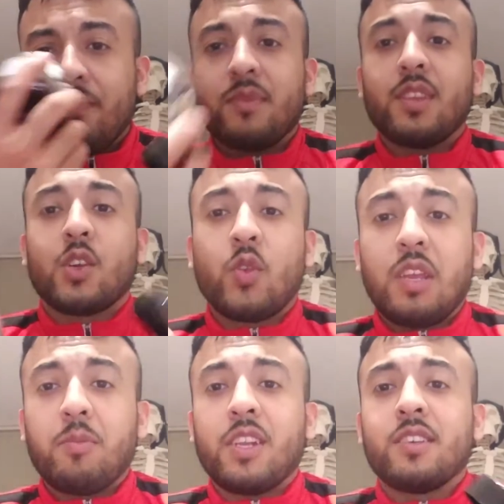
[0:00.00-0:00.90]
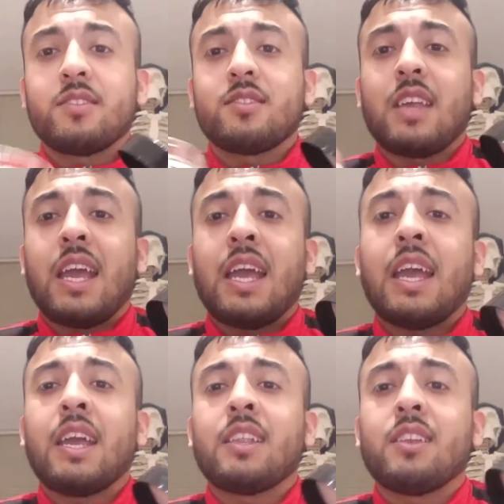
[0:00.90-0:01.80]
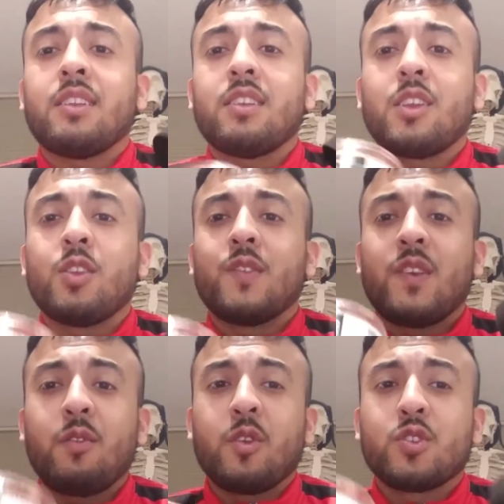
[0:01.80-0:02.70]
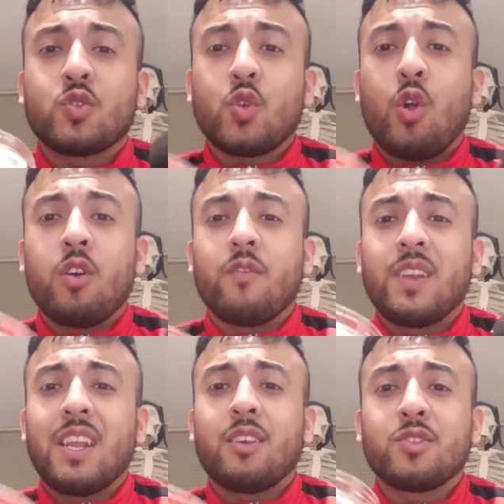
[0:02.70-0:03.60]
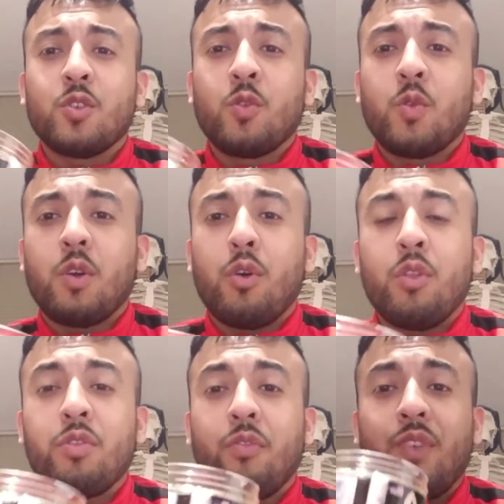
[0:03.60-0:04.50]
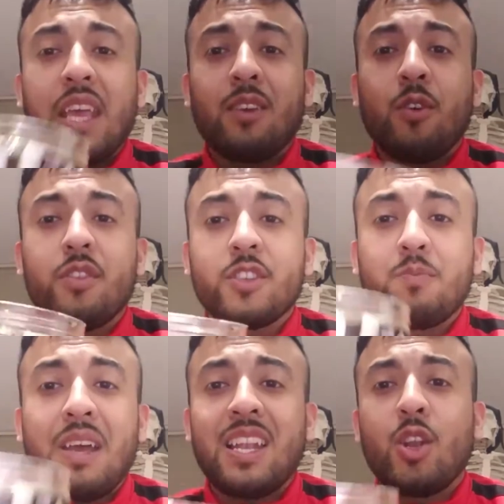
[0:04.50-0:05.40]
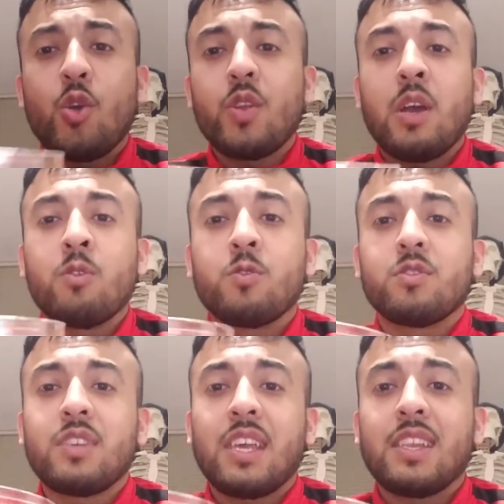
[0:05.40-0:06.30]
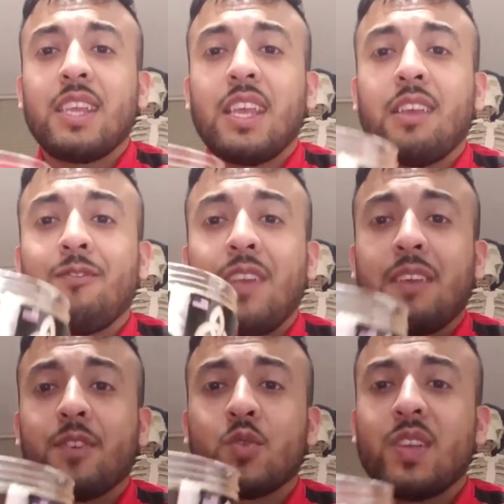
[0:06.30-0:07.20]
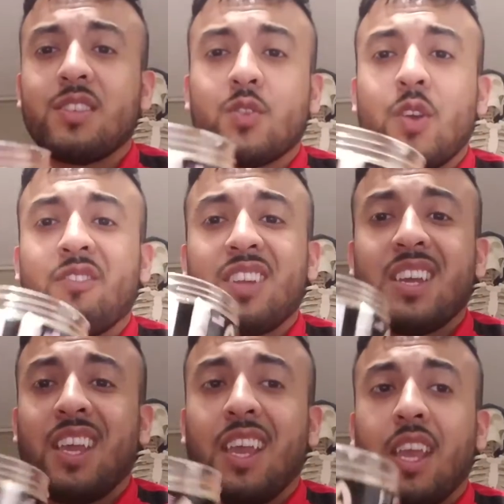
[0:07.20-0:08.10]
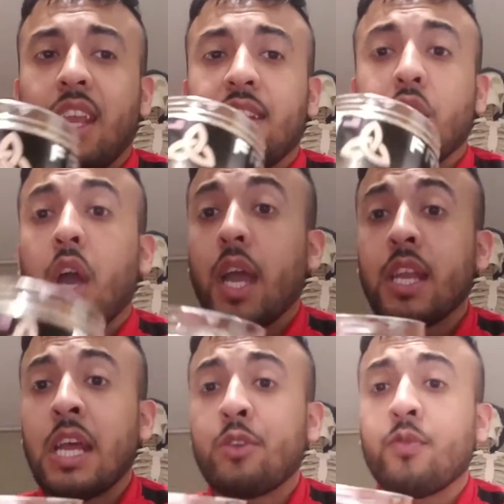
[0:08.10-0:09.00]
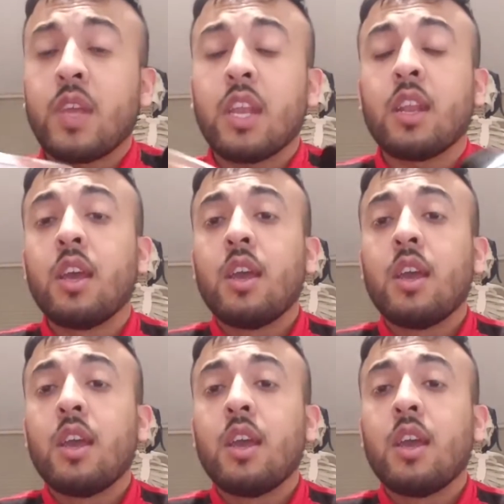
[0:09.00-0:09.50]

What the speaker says: the creaminess, and, you know, the very strong vanilla. So on smell alone, I would say the flavor strength is around a 9 out of 10.